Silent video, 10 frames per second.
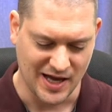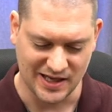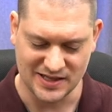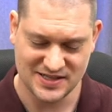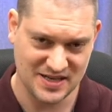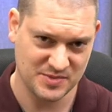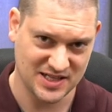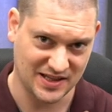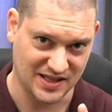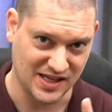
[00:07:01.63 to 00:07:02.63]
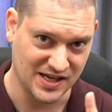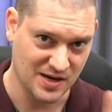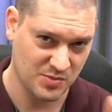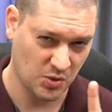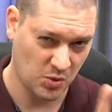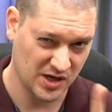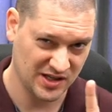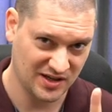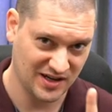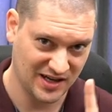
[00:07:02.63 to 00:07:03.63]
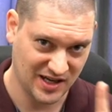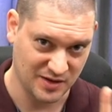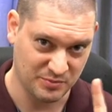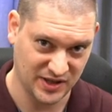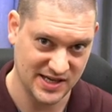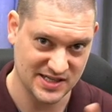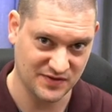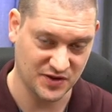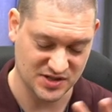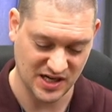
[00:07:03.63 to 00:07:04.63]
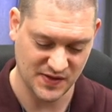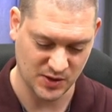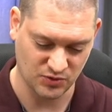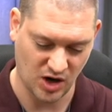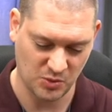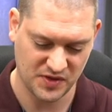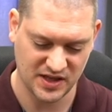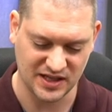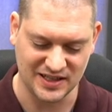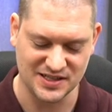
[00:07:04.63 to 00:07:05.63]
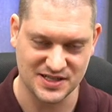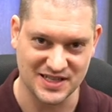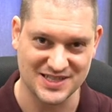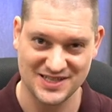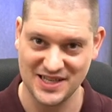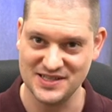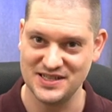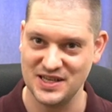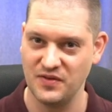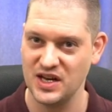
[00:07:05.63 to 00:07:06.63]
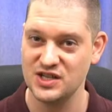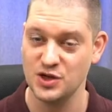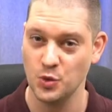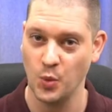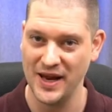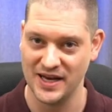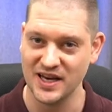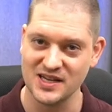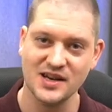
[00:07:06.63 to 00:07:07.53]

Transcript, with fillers: and it seems that the number one uh, complaint, if there's anything wrong with it, is its sensitivity to wind.